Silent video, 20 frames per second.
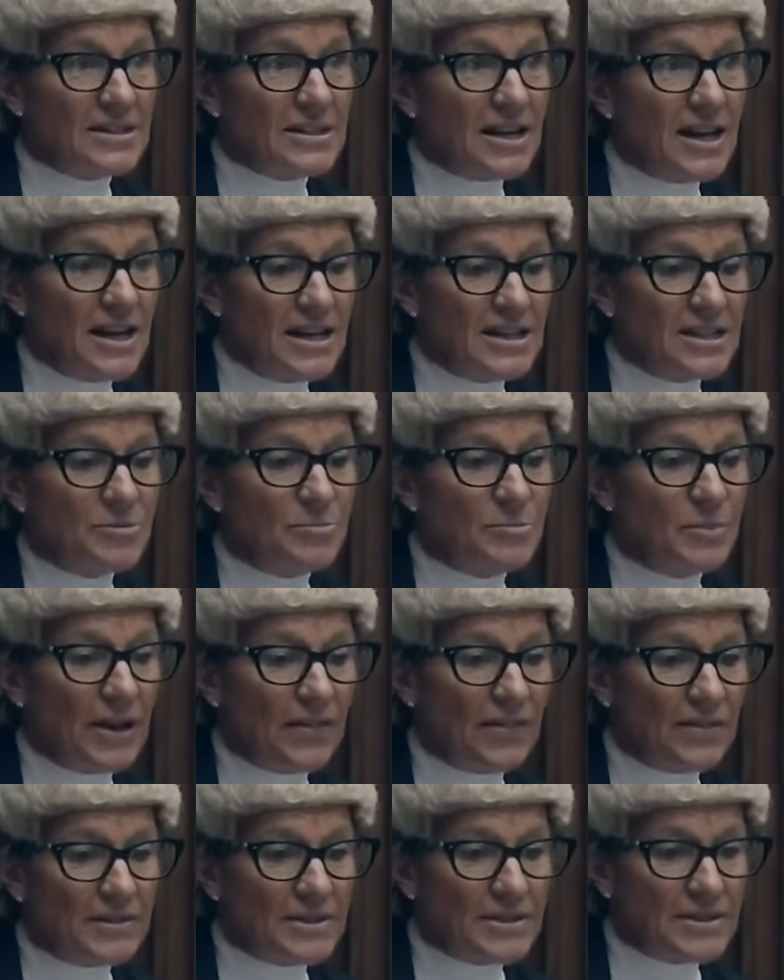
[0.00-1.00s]
I'm not
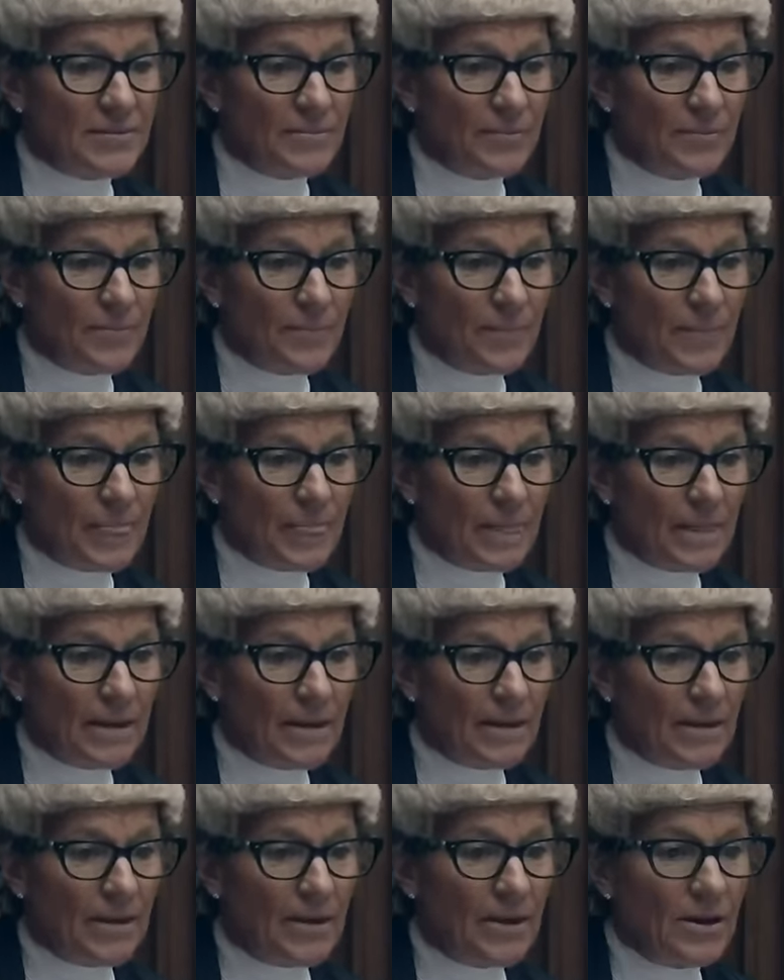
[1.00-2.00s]
understanding what you
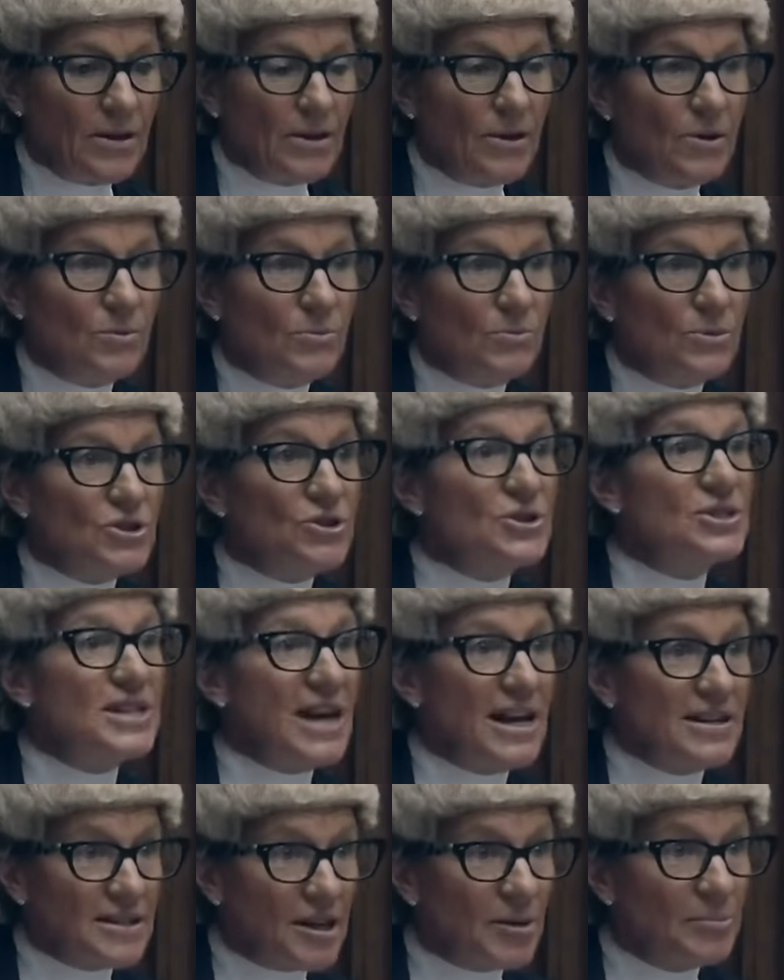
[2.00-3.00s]
just said. Life
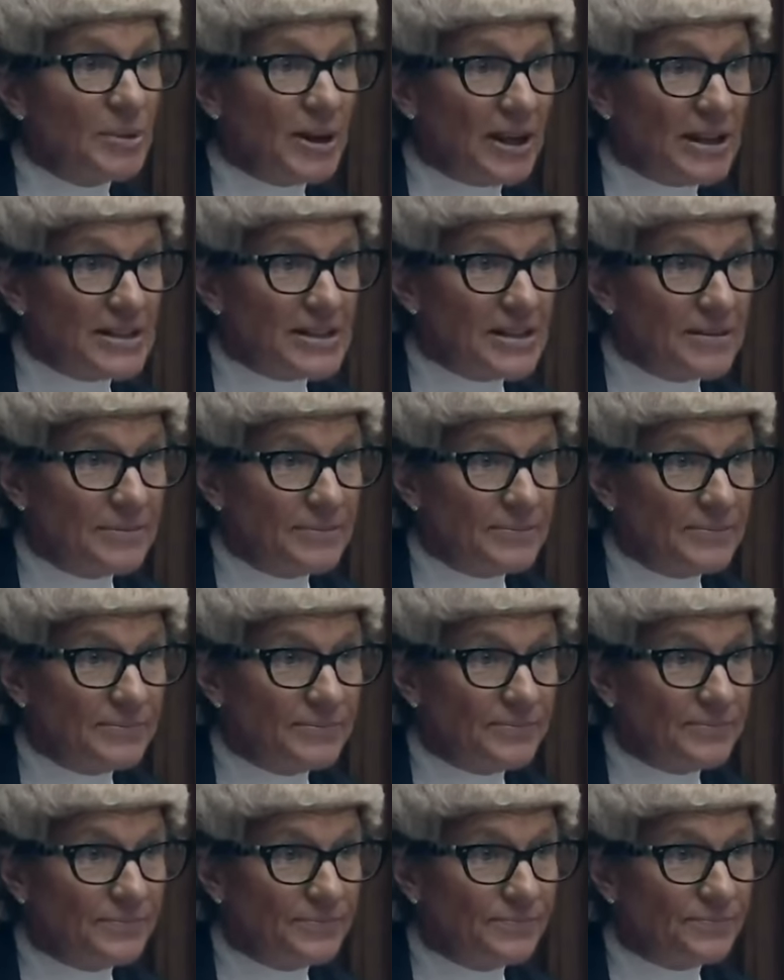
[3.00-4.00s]
with a
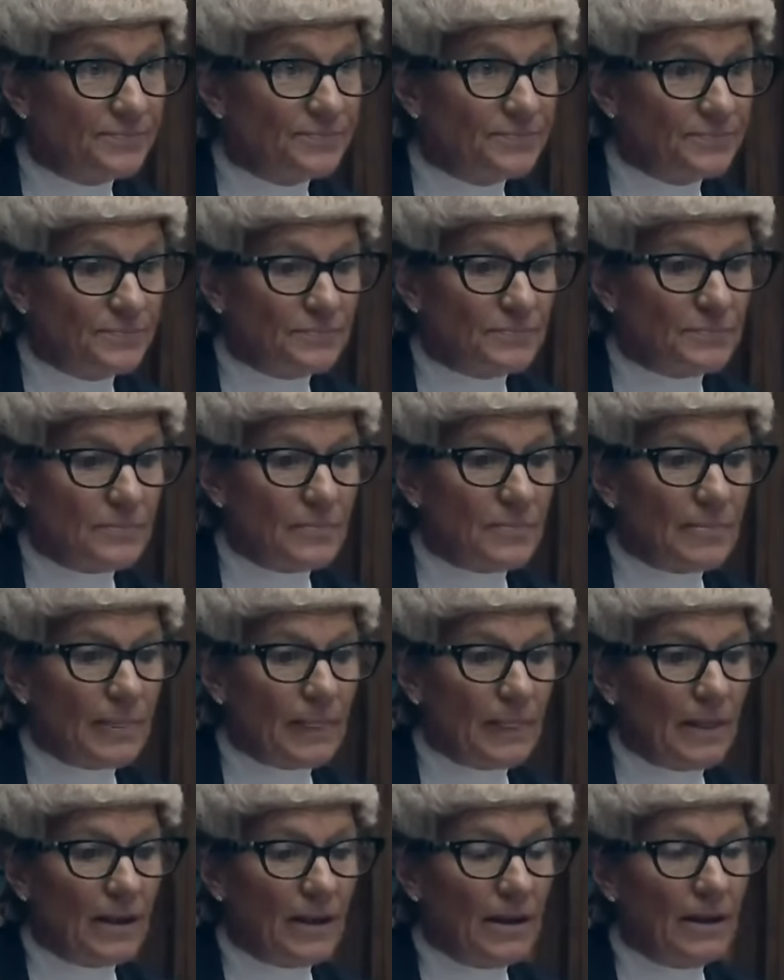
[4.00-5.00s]
recommendation of 7.
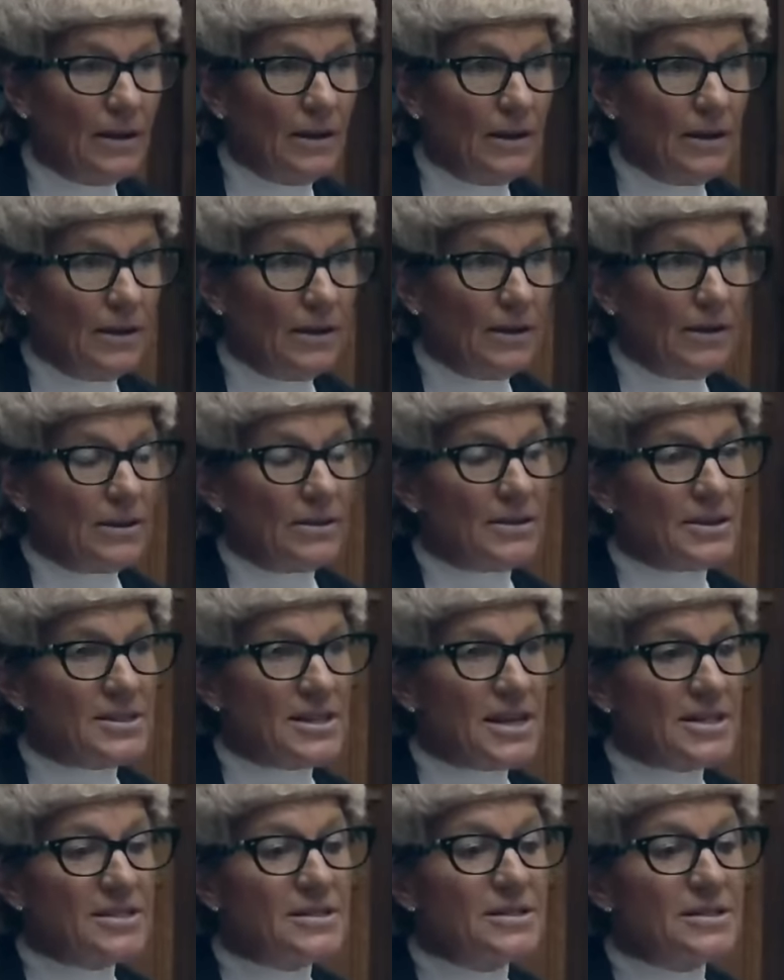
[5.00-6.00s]
I'm
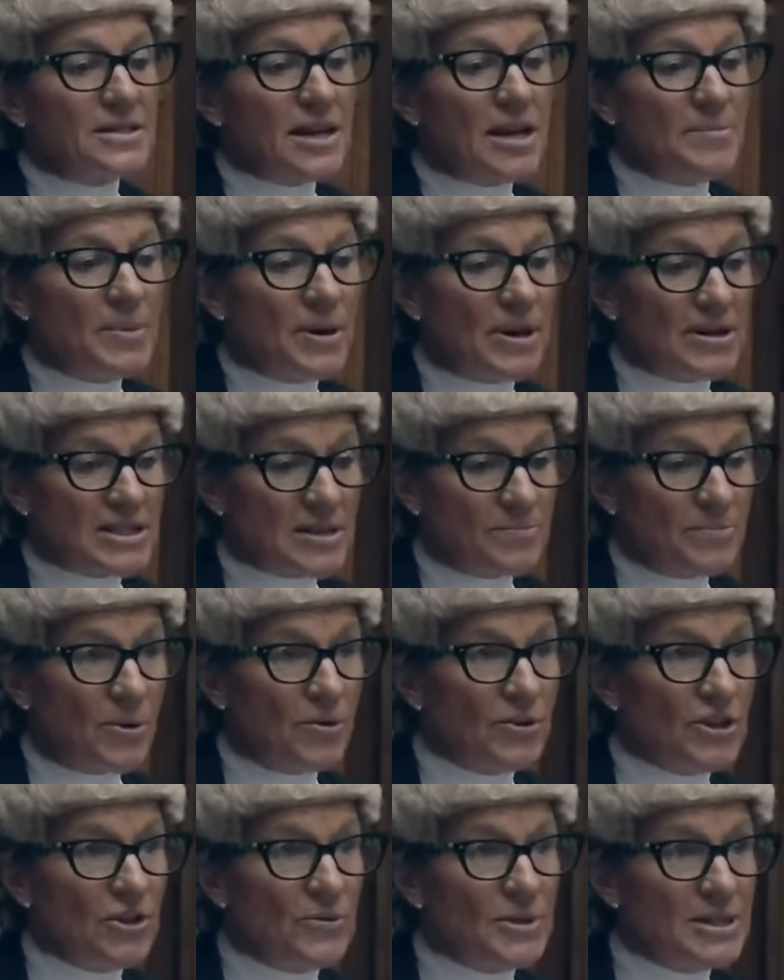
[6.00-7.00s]
just thinking,
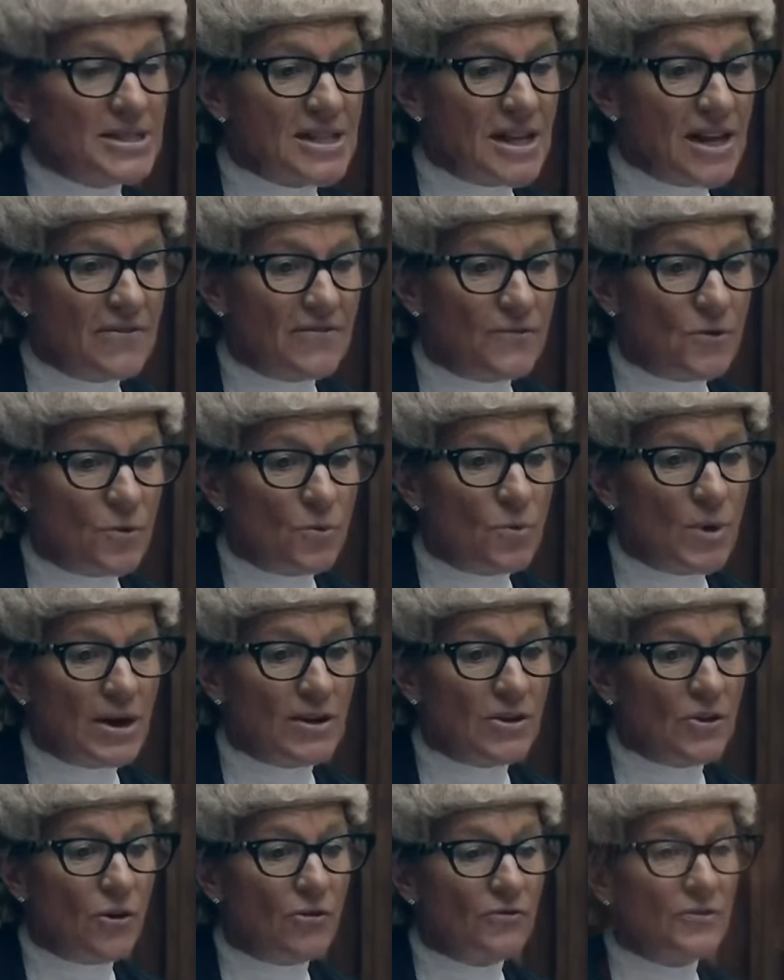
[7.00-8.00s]
yeah, 7.
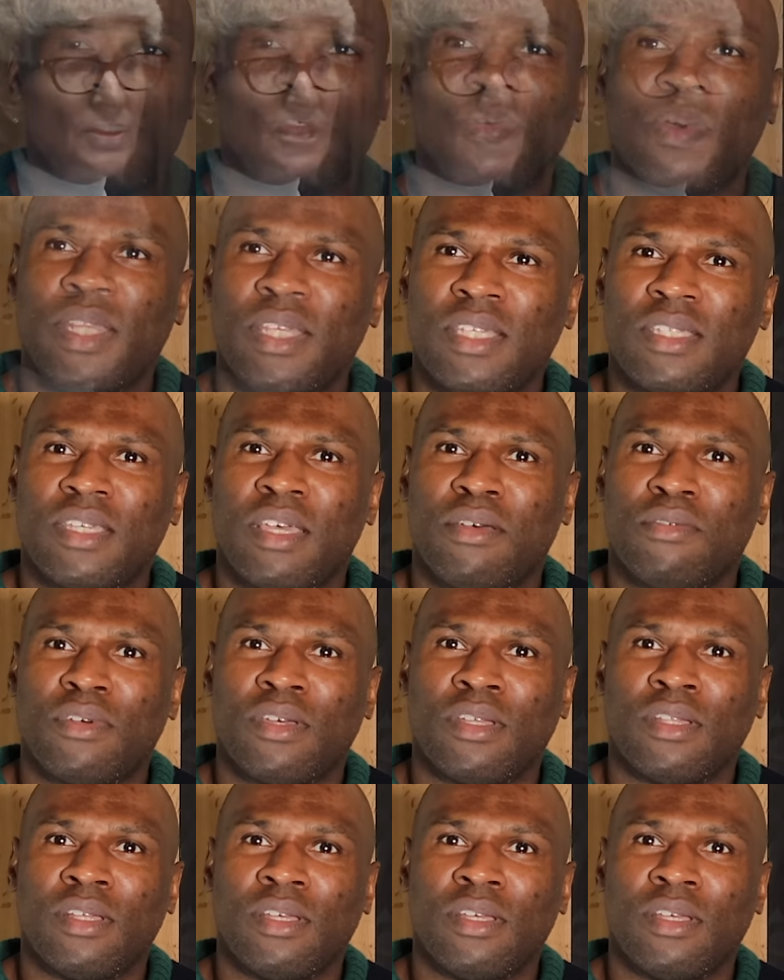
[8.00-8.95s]
I'll be 27.